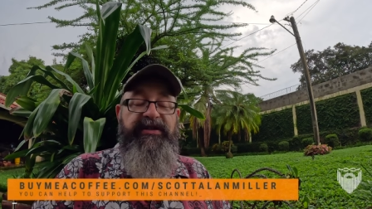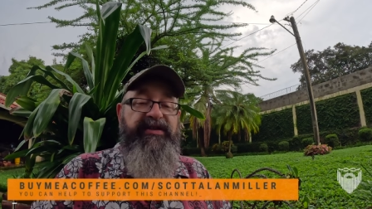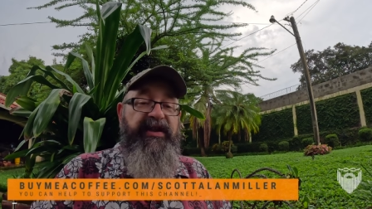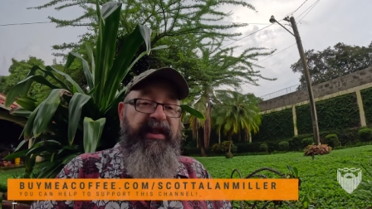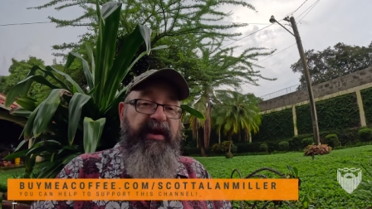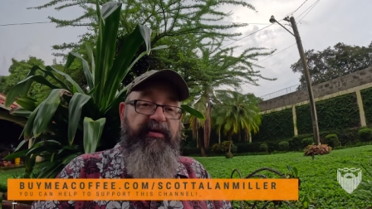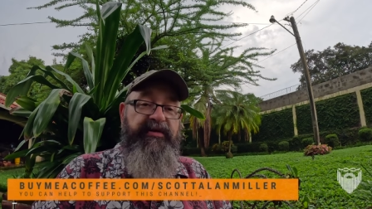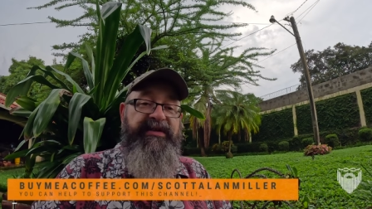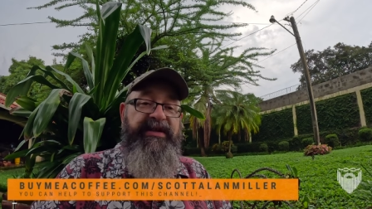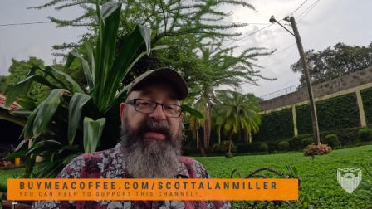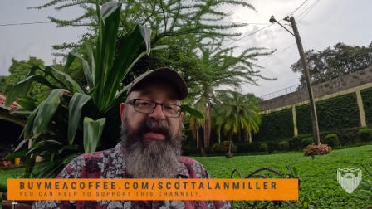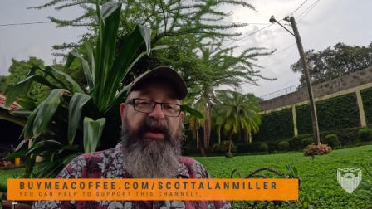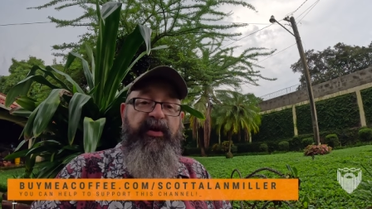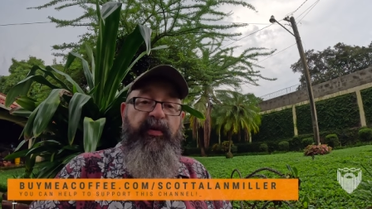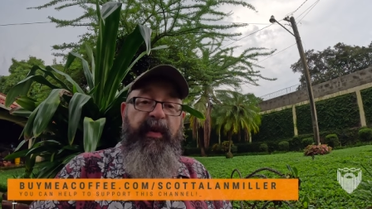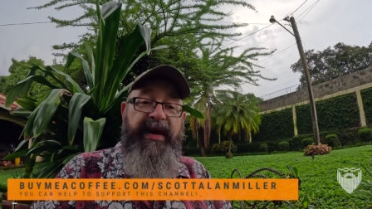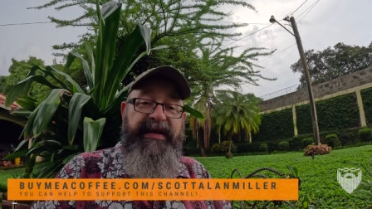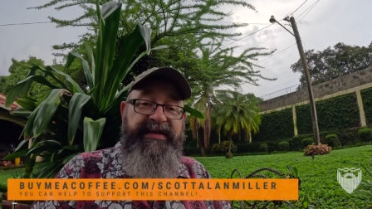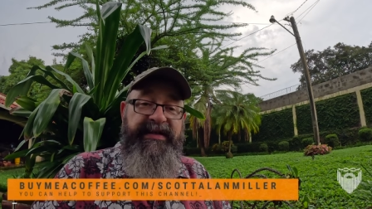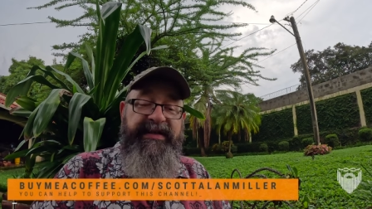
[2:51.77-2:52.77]
So they were seeking
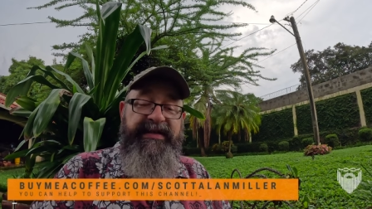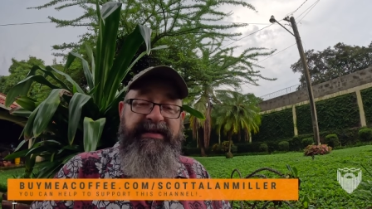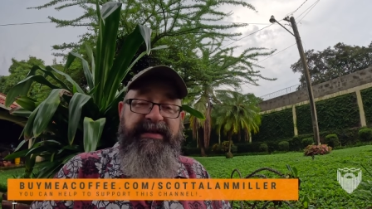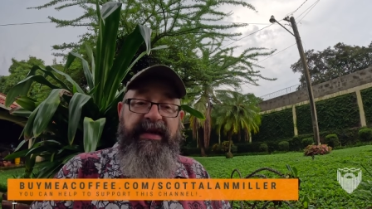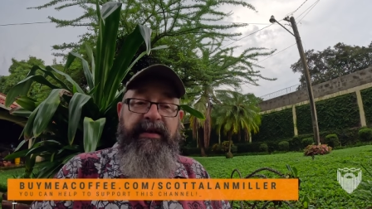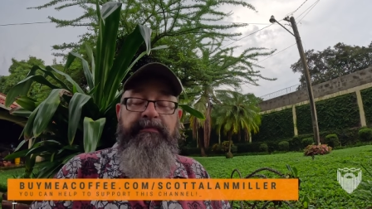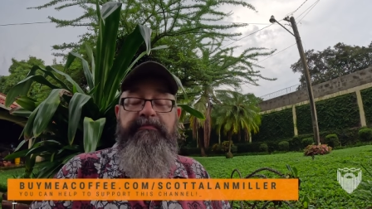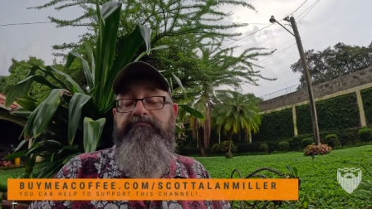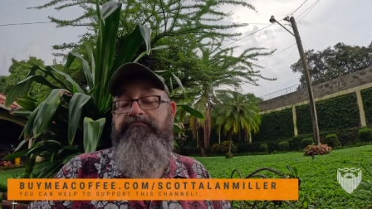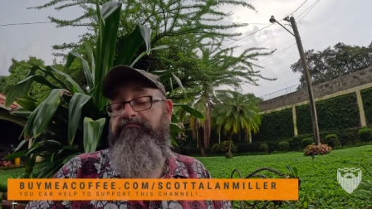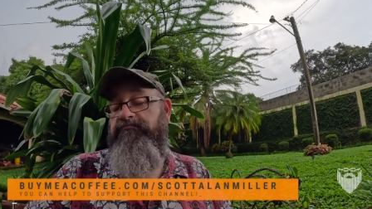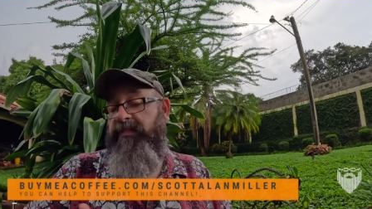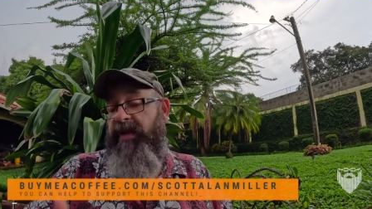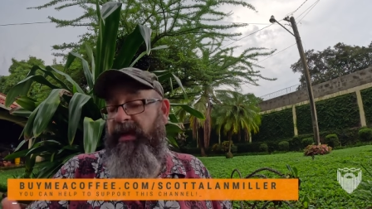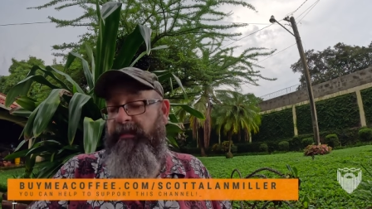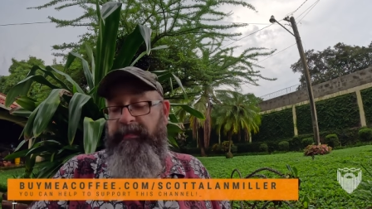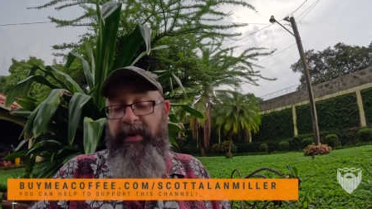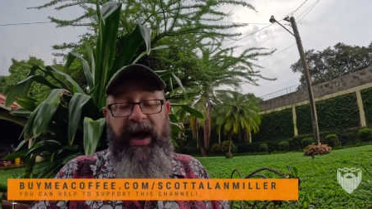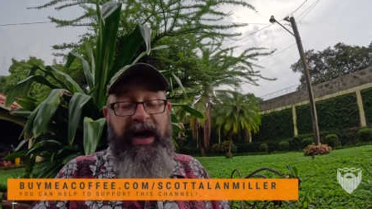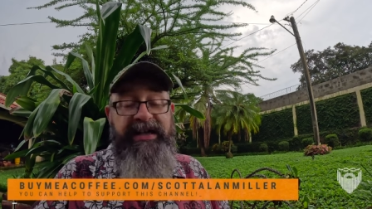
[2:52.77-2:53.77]
residency
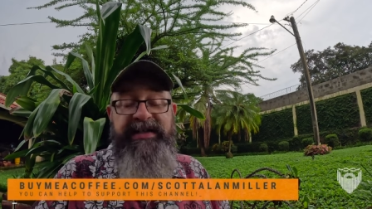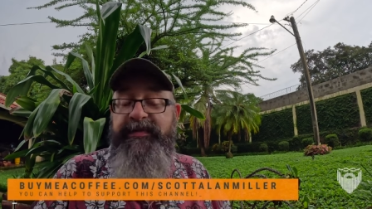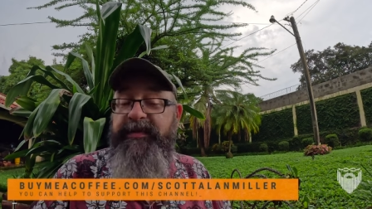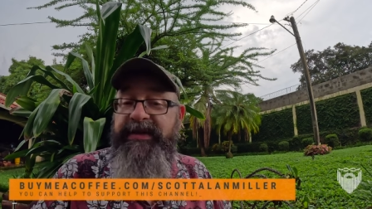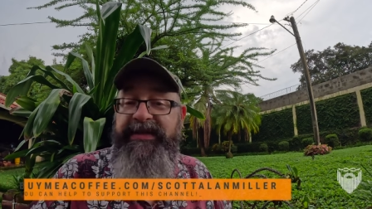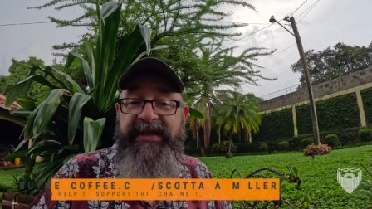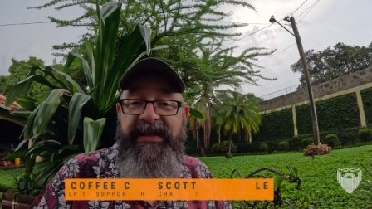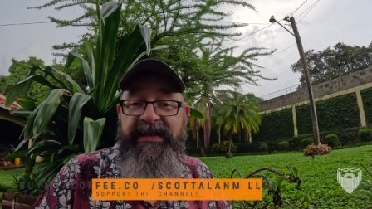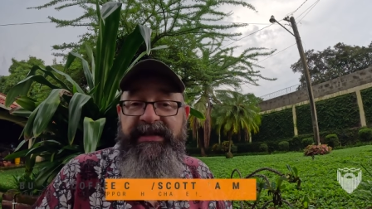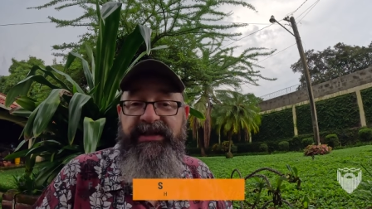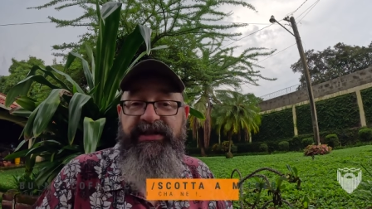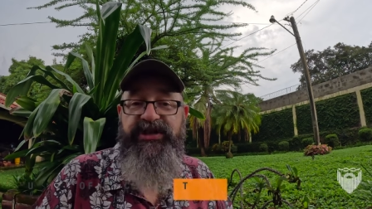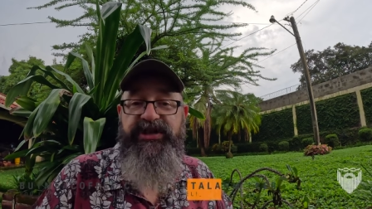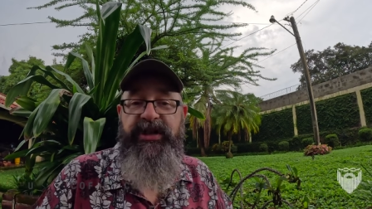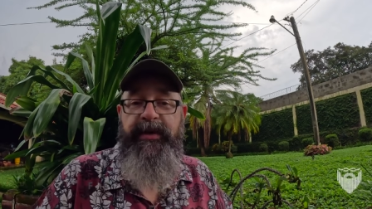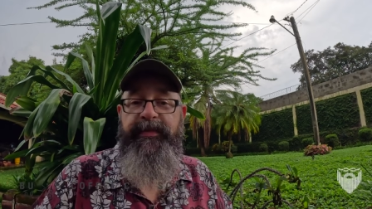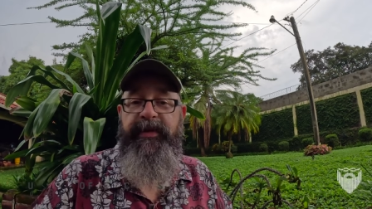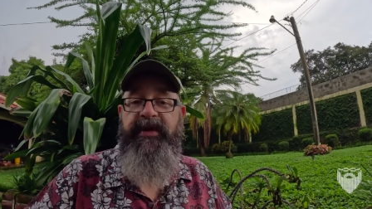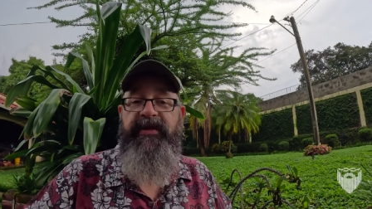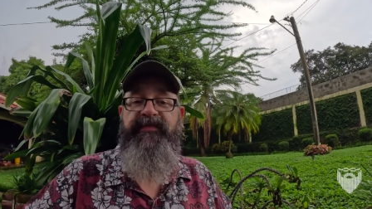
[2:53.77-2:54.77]
and possibly
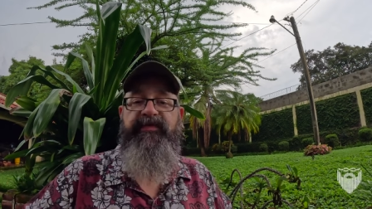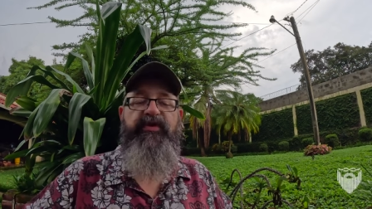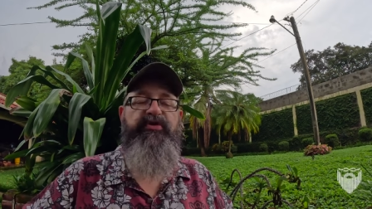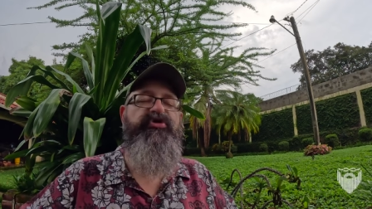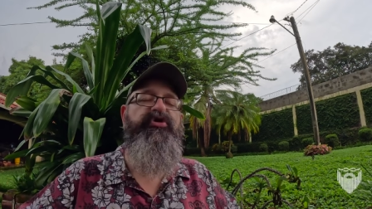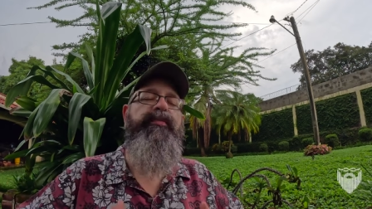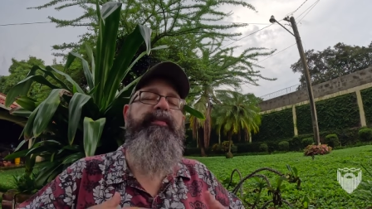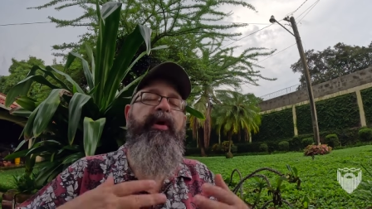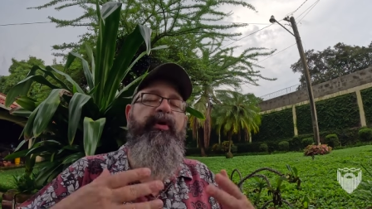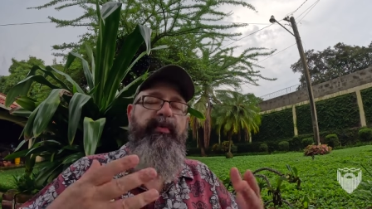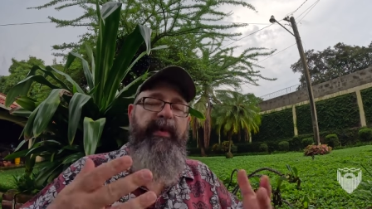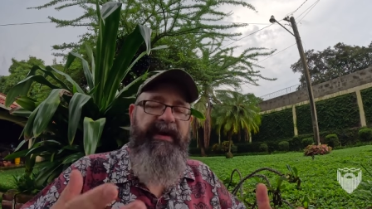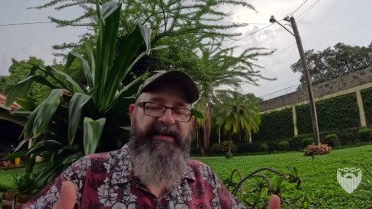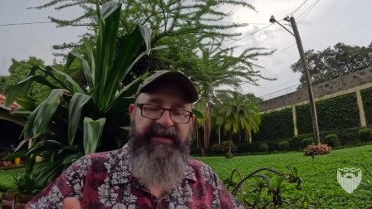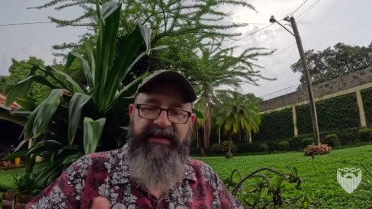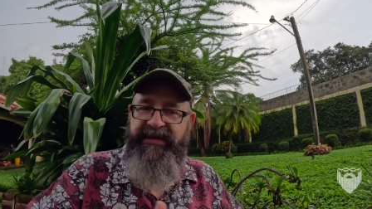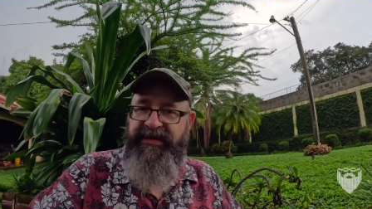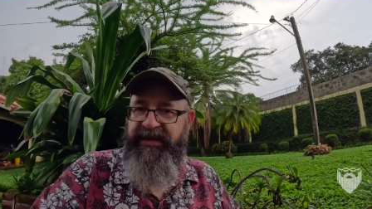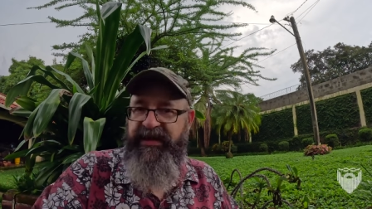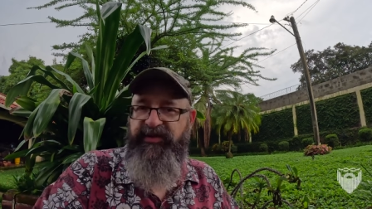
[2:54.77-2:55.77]
citizenship in the future, but
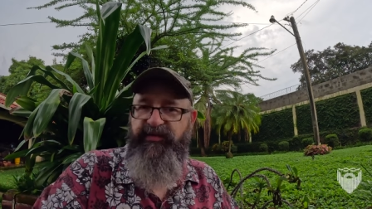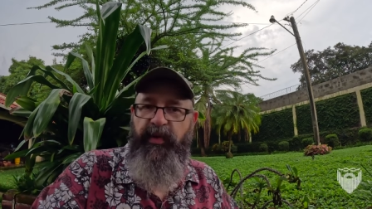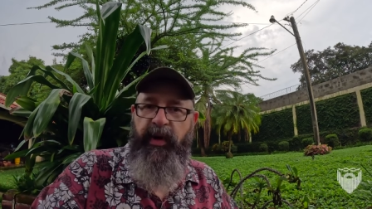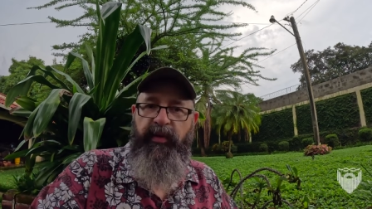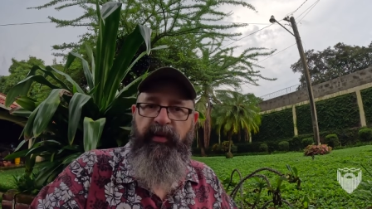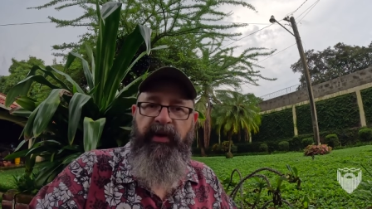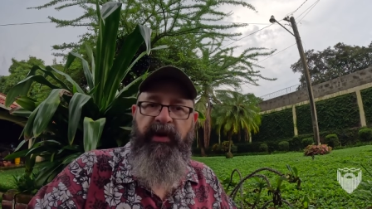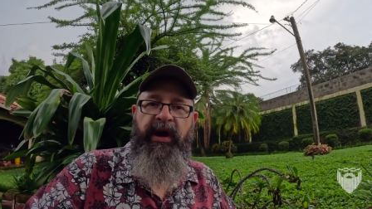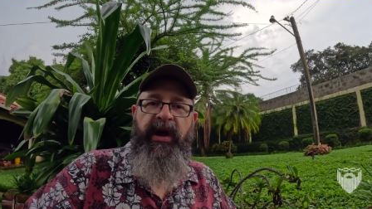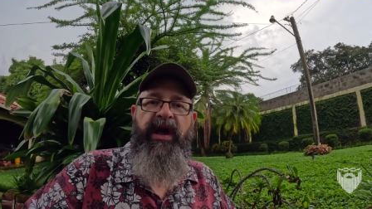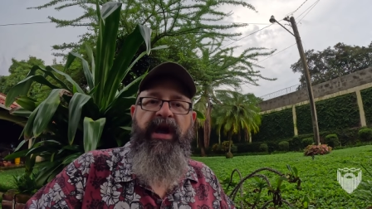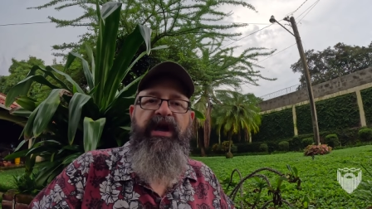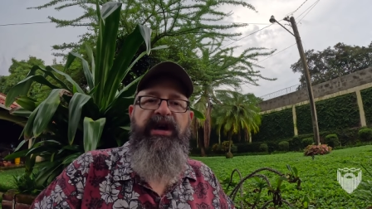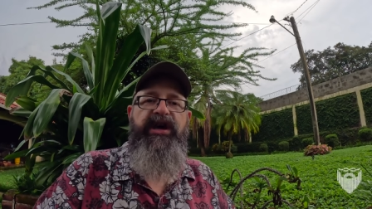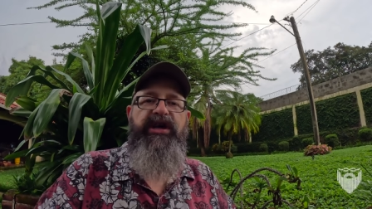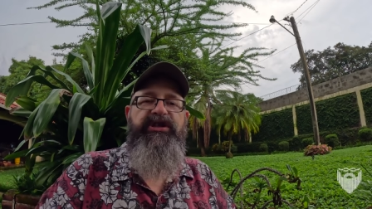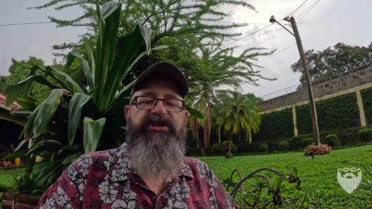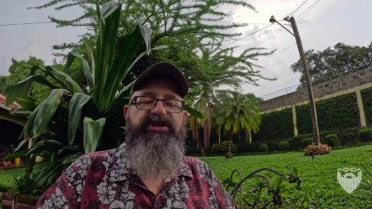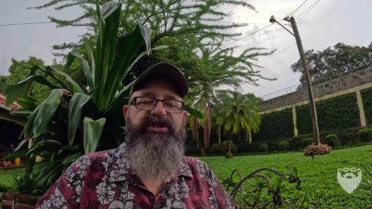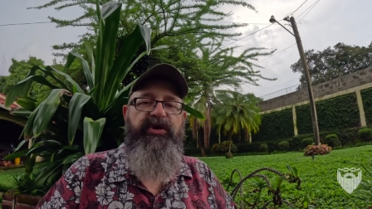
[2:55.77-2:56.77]
residency is what we're
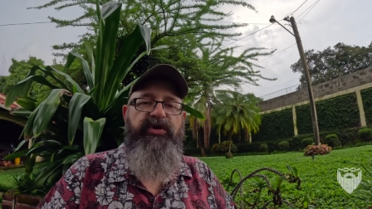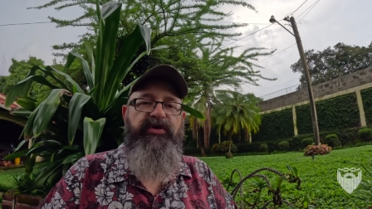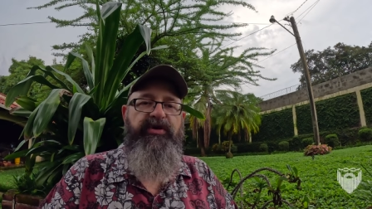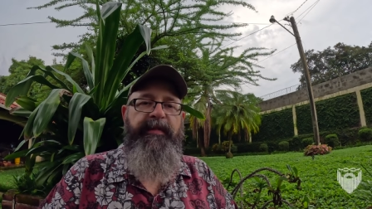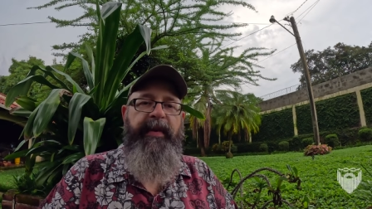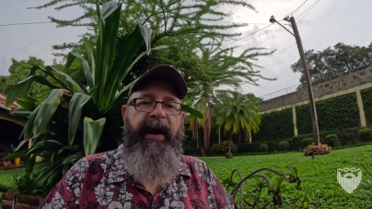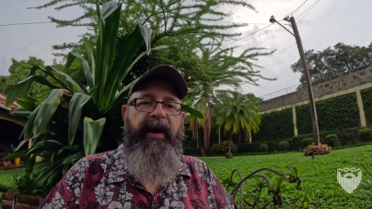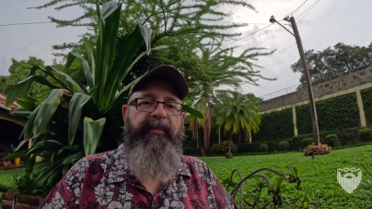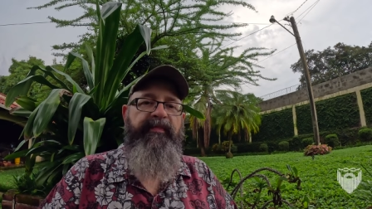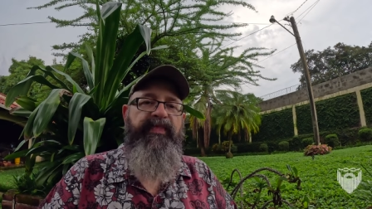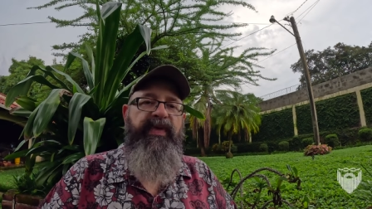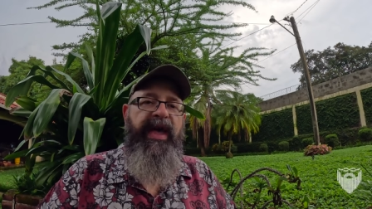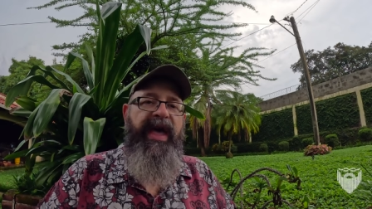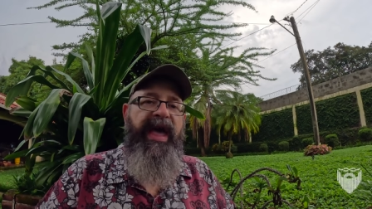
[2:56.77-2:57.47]
concerned about.